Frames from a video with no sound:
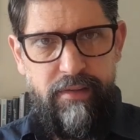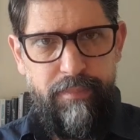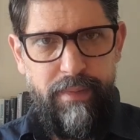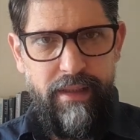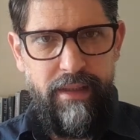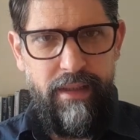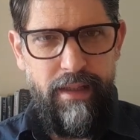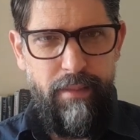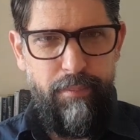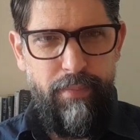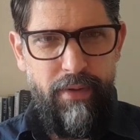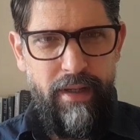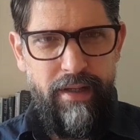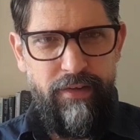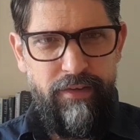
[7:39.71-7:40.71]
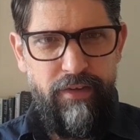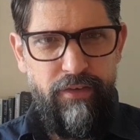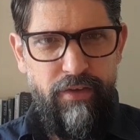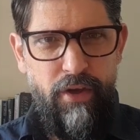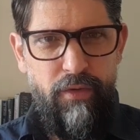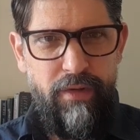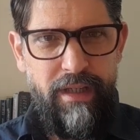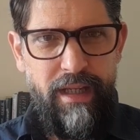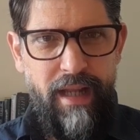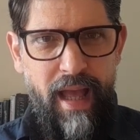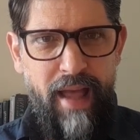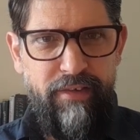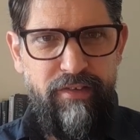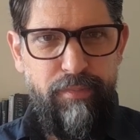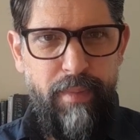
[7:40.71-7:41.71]
are being hit by the Saturnian
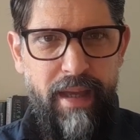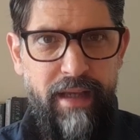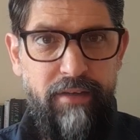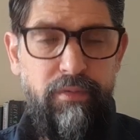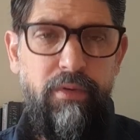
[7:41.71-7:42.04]
aspect.